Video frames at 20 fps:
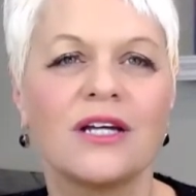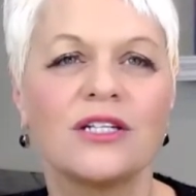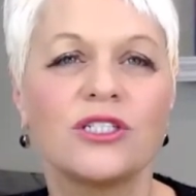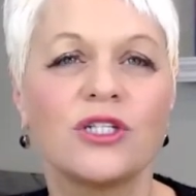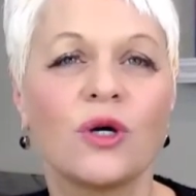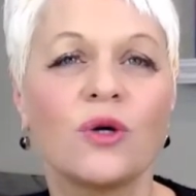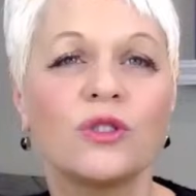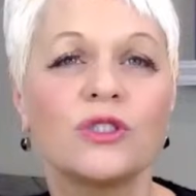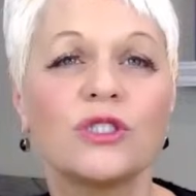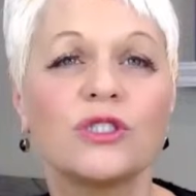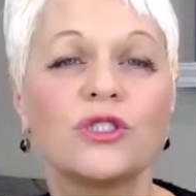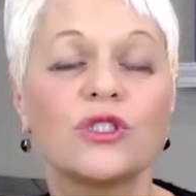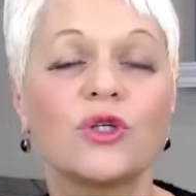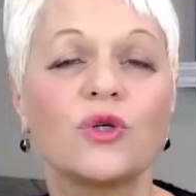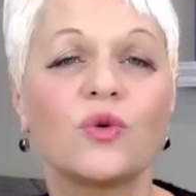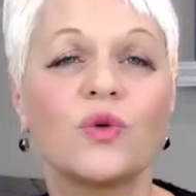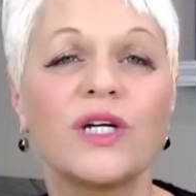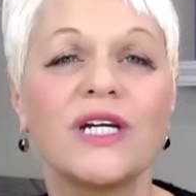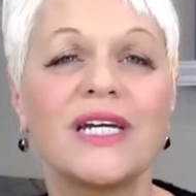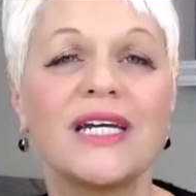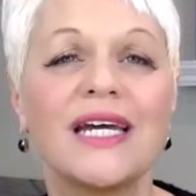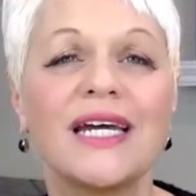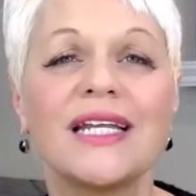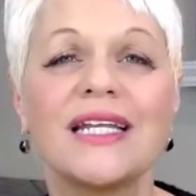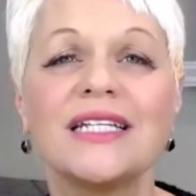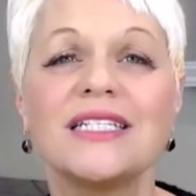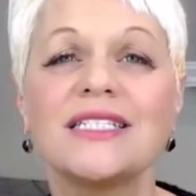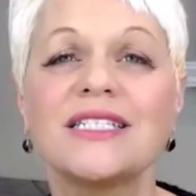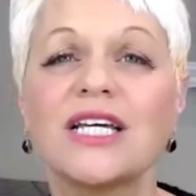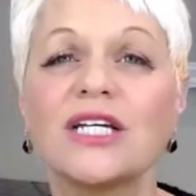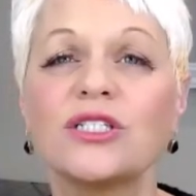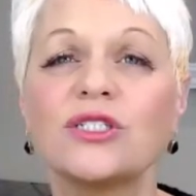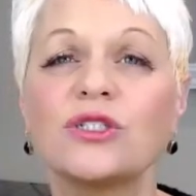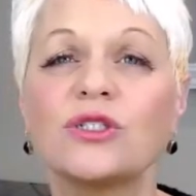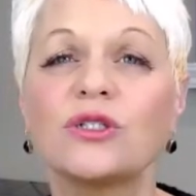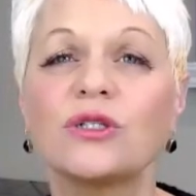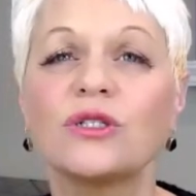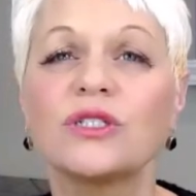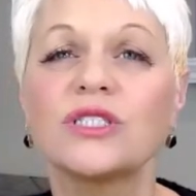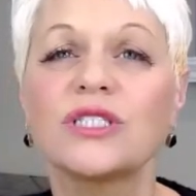She holds a degree in
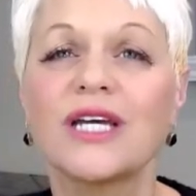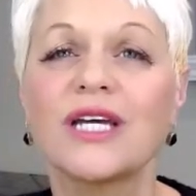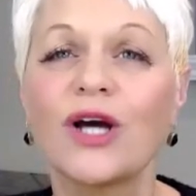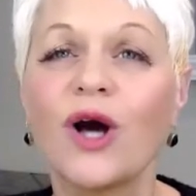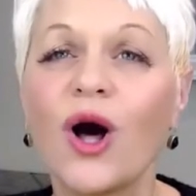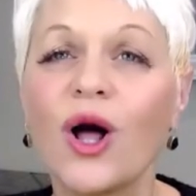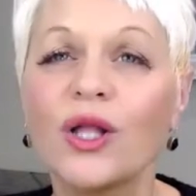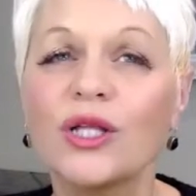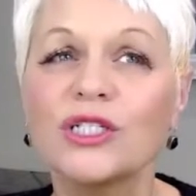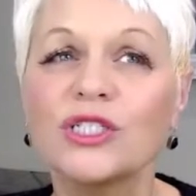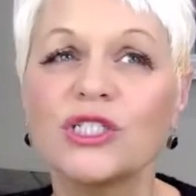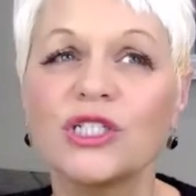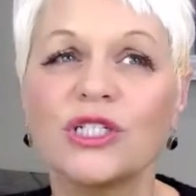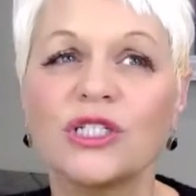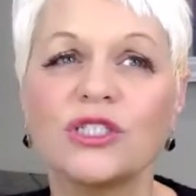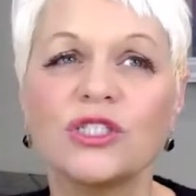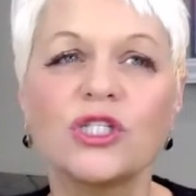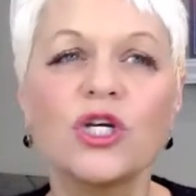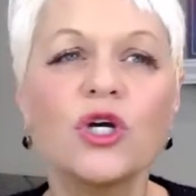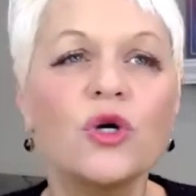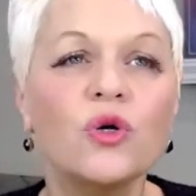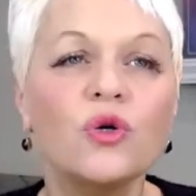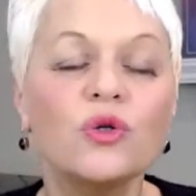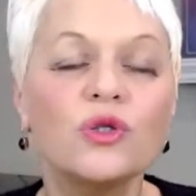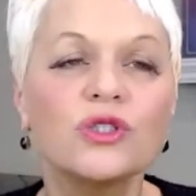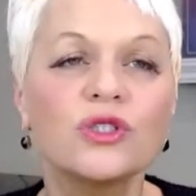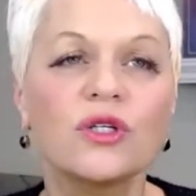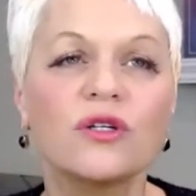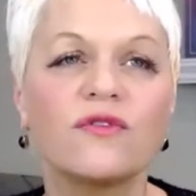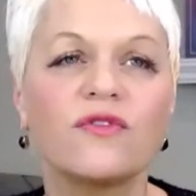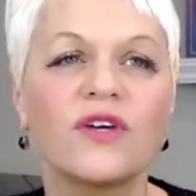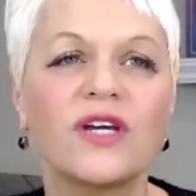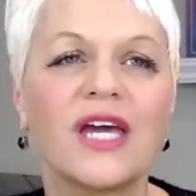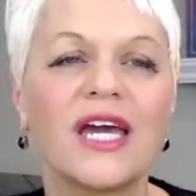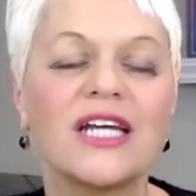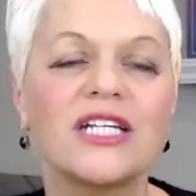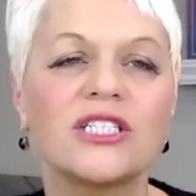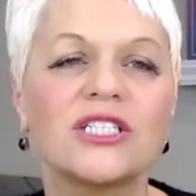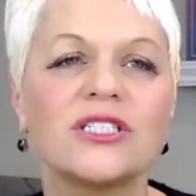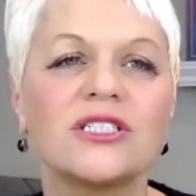industrial psychology, 2
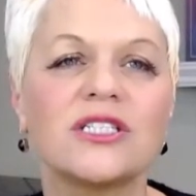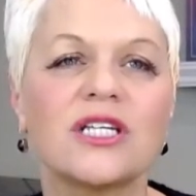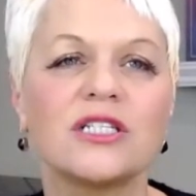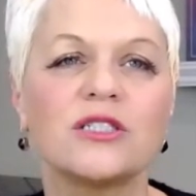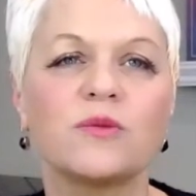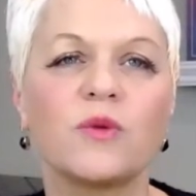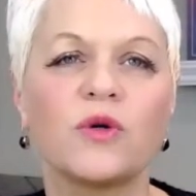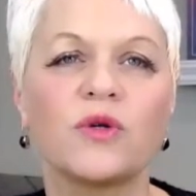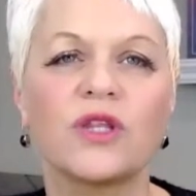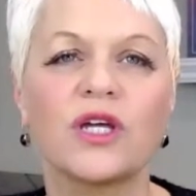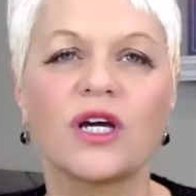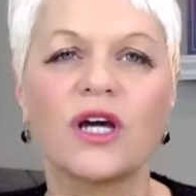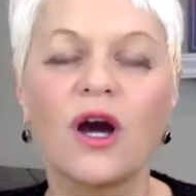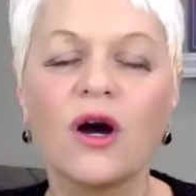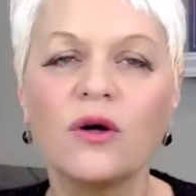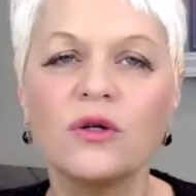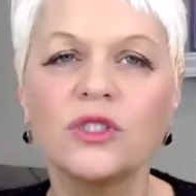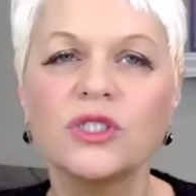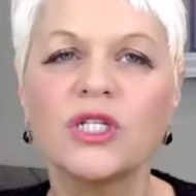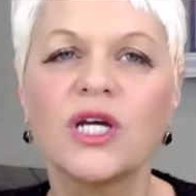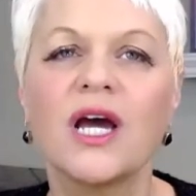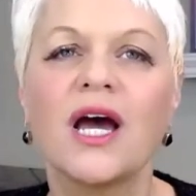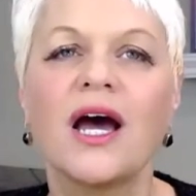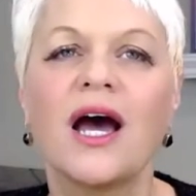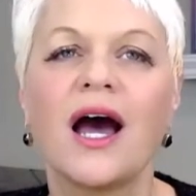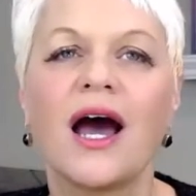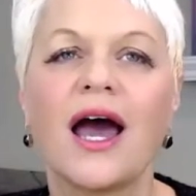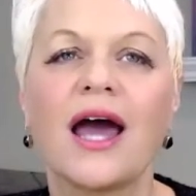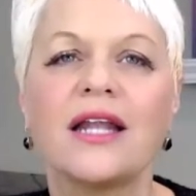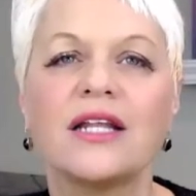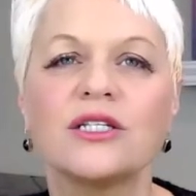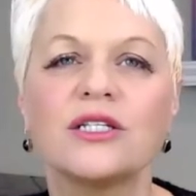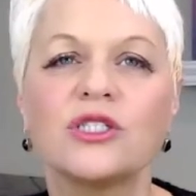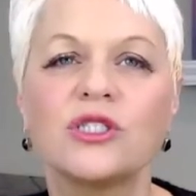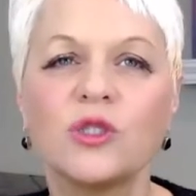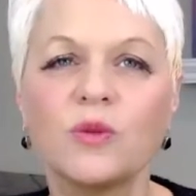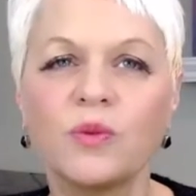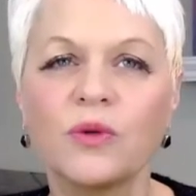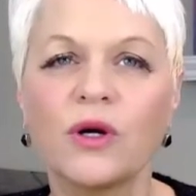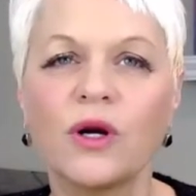certifications as both a coach and a
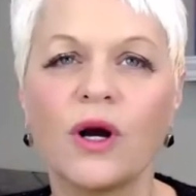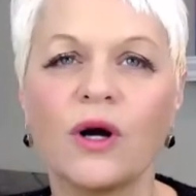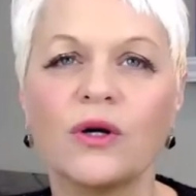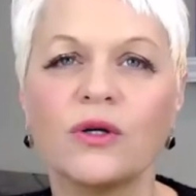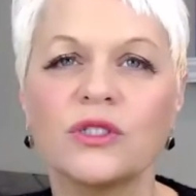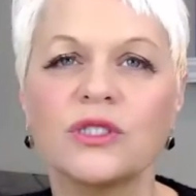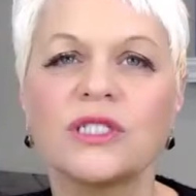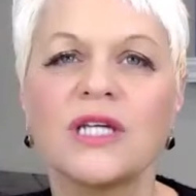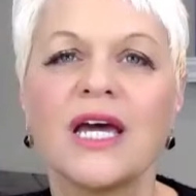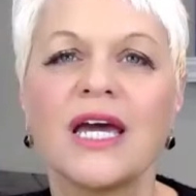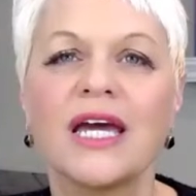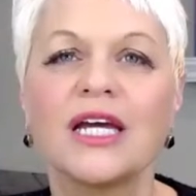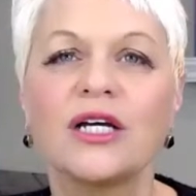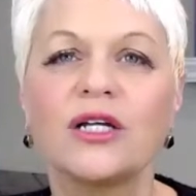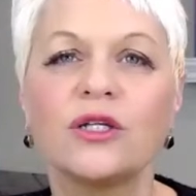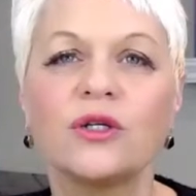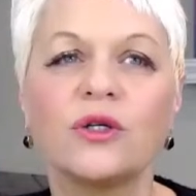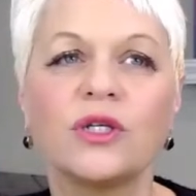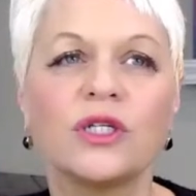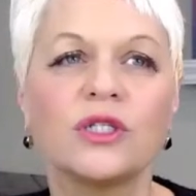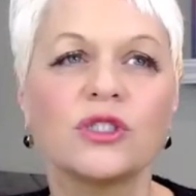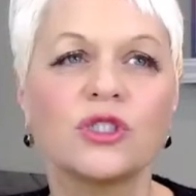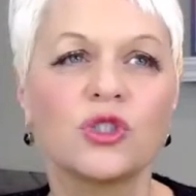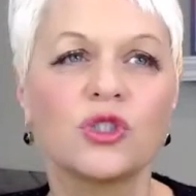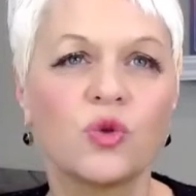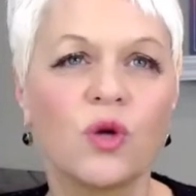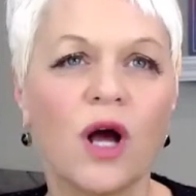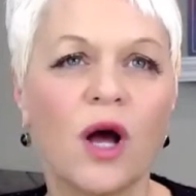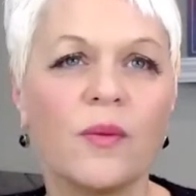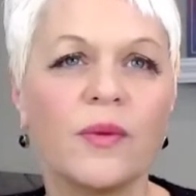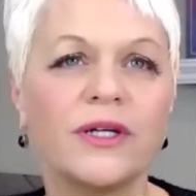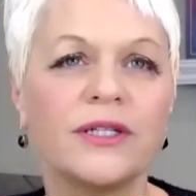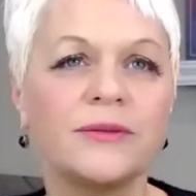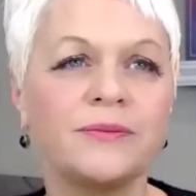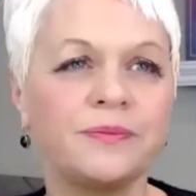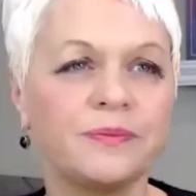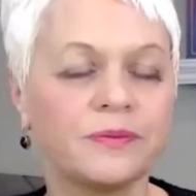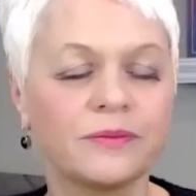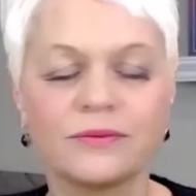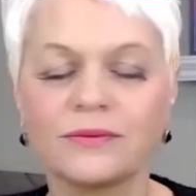super host, including
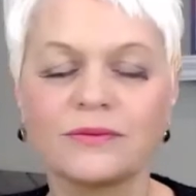support